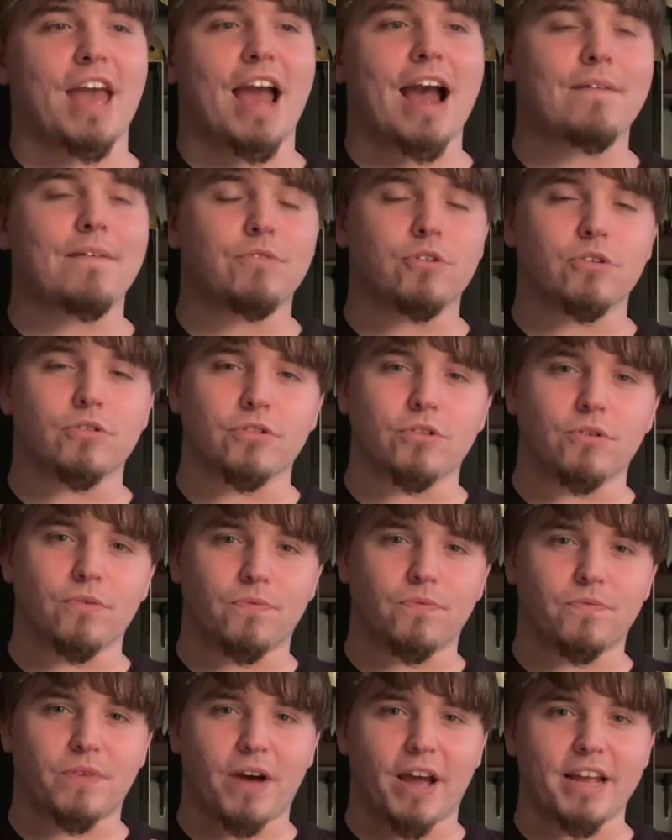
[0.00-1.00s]
have their little
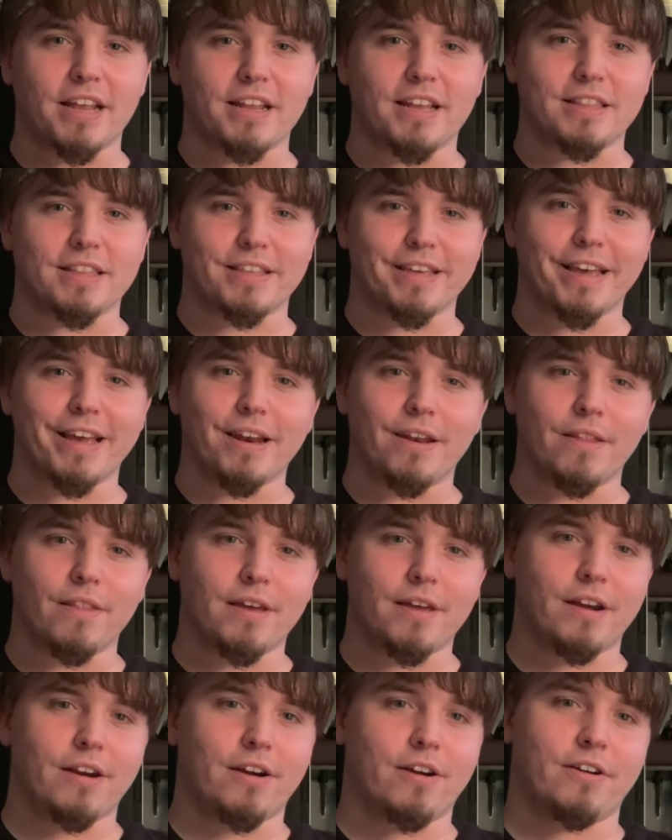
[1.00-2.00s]
fight at the end
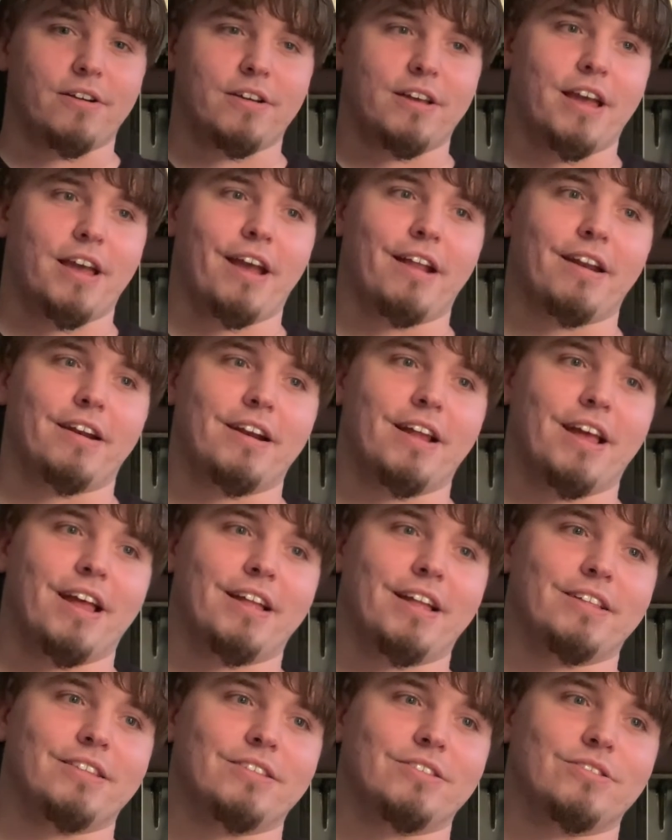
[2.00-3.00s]
there, and it
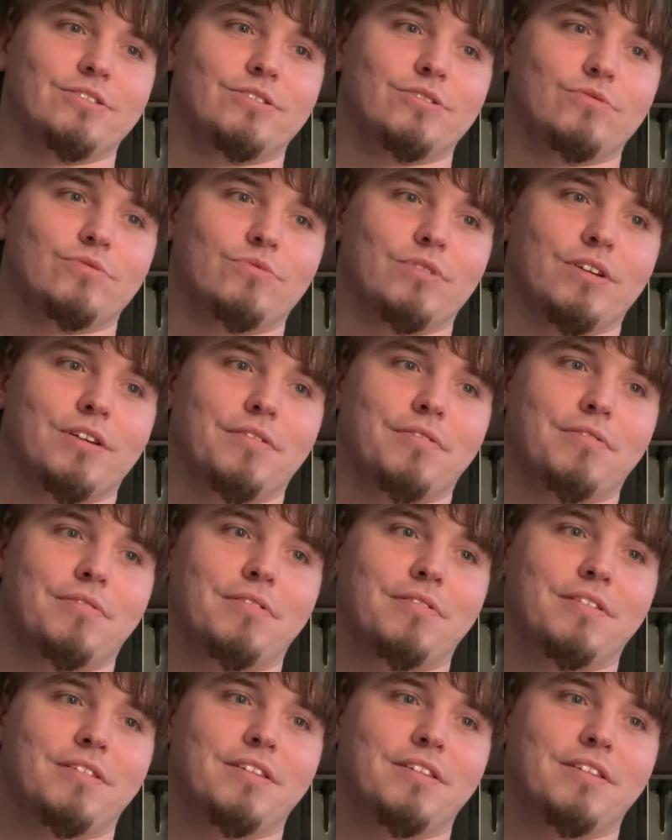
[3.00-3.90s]
ends with,